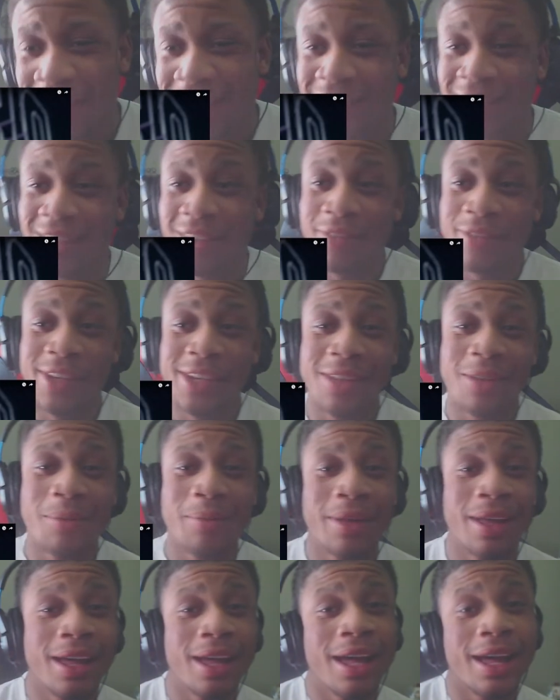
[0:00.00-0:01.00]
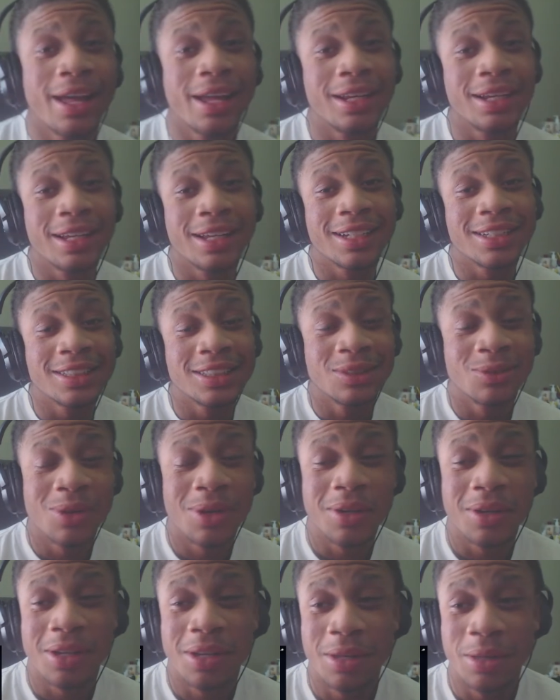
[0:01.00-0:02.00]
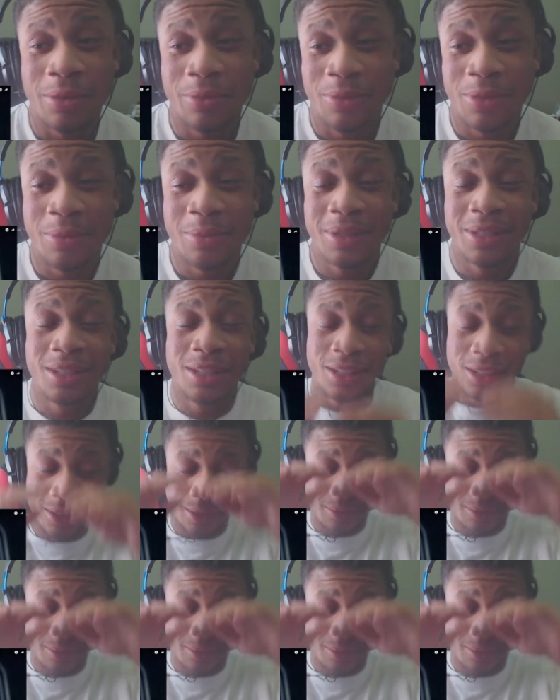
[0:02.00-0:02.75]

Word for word: on another video, man. Hey, nigga, just woke up. You feel me? Look,